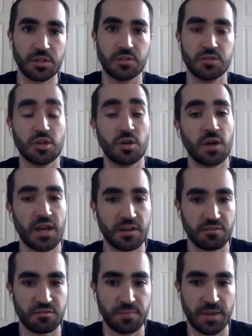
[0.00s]
when you don't
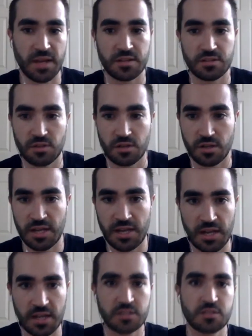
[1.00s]
have pads on.
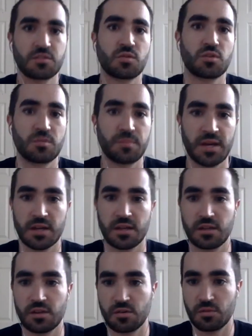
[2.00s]
As a quarterback,
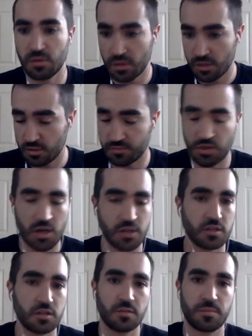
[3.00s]
you know you've
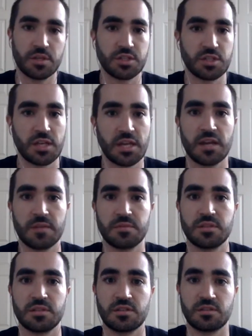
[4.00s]
gone to a bunch of
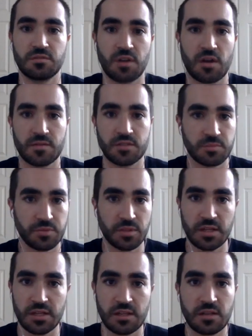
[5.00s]
camps and you've obviously
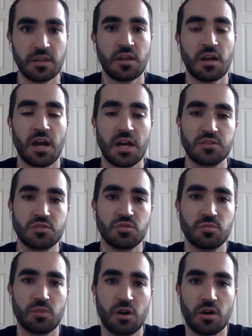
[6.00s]
played high
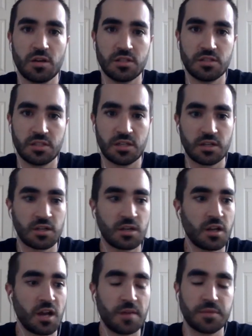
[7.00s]
school ball. Is there,
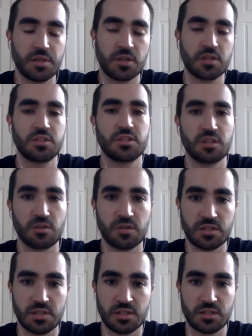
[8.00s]
I'm curious to know,
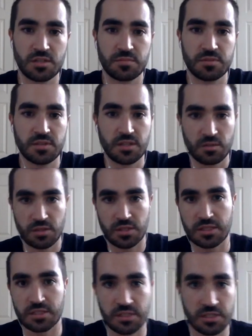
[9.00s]
is there something that you
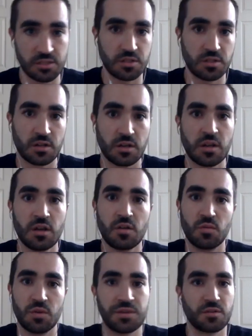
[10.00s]
think is easier
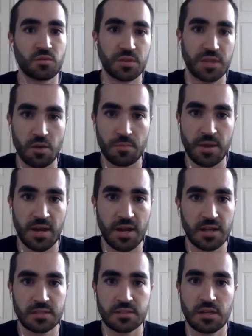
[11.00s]
with or without
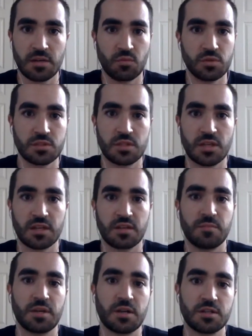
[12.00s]
pads? What's that
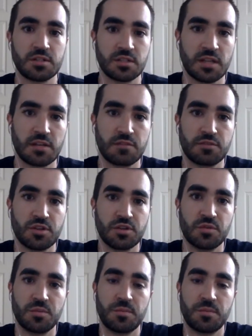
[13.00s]
comparison like for you?